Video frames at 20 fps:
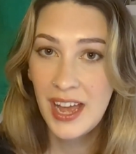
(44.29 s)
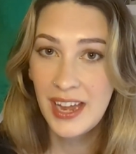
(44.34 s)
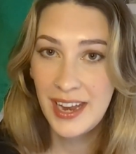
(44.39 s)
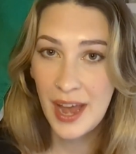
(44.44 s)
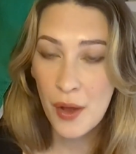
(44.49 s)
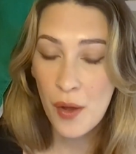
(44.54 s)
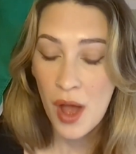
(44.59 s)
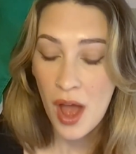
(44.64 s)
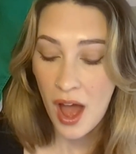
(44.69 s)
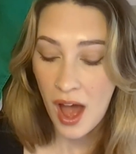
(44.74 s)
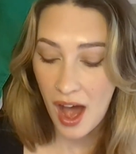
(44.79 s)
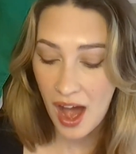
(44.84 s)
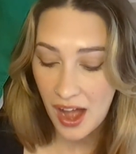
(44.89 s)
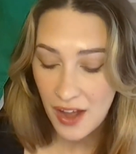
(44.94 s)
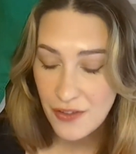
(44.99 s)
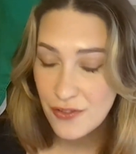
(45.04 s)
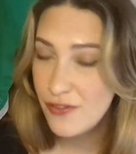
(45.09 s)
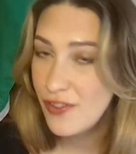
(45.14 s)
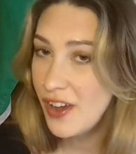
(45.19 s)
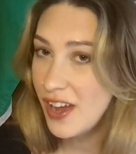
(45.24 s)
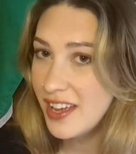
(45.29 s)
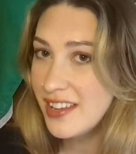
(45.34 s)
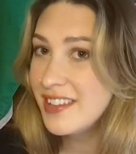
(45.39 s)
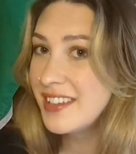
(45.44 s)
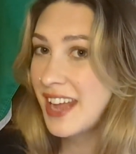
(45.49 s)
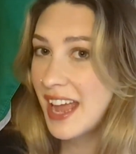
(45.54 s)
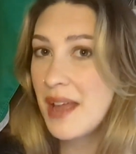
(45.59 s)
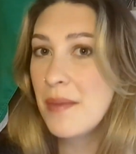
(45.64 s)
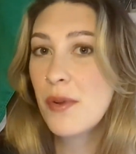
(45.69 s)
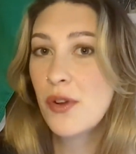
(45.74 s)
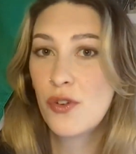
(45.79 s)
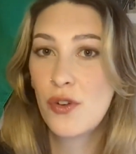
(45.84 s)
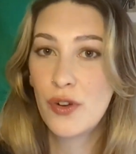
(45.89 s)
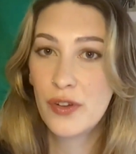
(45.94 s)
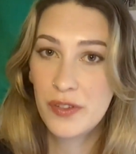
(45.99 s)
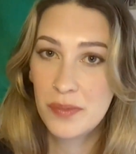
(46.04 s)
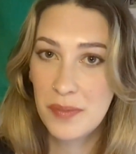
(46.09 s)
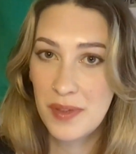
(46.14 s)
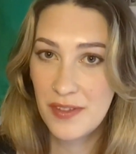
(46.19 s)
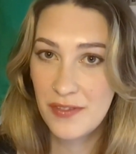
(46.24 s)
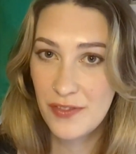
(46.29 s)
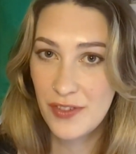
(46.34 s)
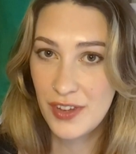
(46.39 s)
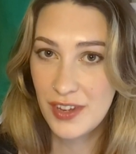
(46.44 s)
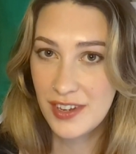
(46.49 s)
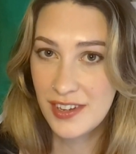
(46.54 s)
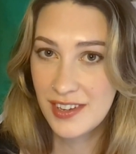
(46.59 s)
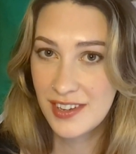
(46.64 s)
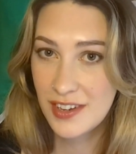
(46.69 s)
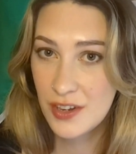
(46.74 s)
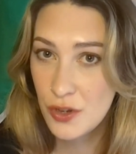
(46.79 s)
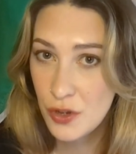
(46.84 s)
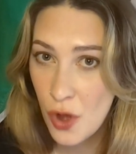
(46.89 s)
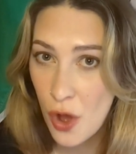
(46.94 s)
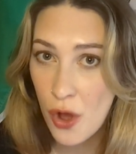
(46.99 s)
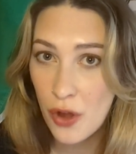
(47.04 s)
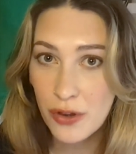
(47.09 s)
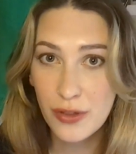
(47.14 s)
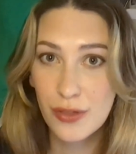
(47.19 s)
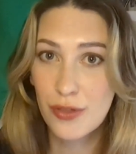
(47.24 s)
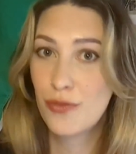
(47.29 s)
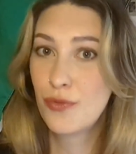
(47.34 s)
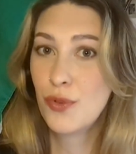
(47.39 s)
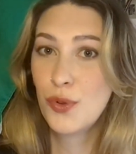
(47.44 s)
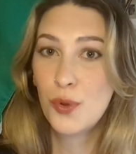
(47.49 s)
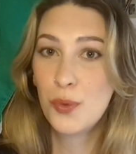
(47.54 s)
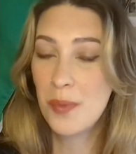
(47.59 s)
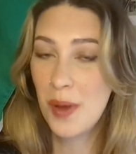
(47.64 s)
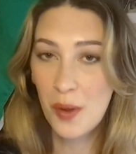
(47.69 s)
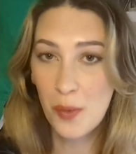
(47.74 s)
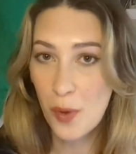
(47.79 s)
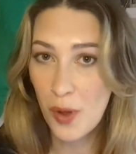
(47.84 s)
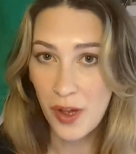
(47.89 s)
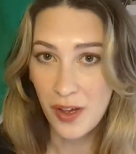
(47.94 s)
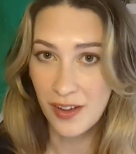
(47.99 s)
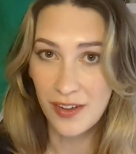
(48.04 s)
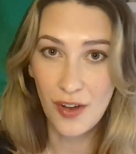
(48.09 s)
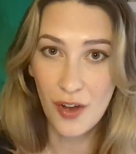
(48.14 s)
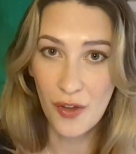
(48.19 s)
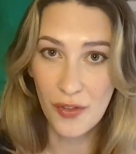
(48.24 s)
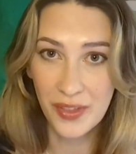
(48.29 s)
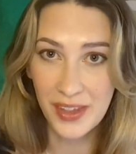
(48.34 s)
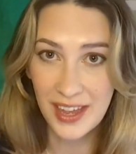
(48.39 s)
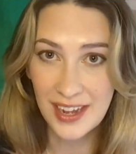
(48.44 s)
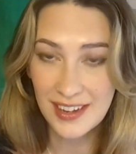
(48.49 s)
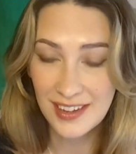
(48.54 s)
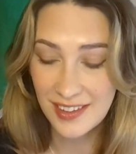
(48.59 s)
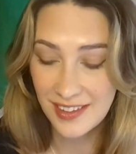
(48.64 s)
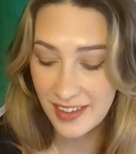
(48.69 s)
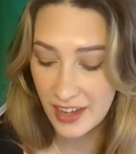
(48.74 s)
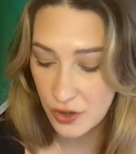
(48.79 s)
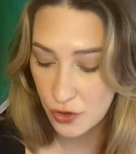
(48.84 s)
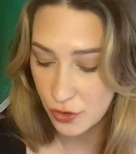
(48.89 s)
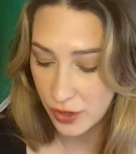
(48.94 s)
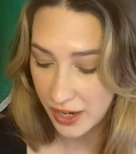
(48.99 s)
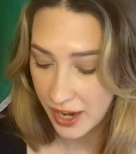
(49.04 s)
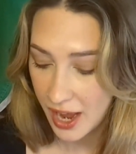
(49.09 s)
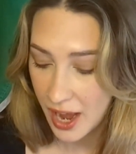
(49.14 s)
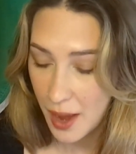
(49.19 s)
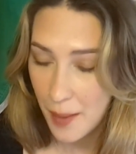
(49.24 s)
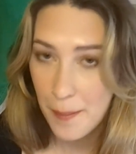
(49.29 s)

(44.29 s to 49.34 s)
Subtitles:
Now, I first came across Mitford not through my work on the 18th century,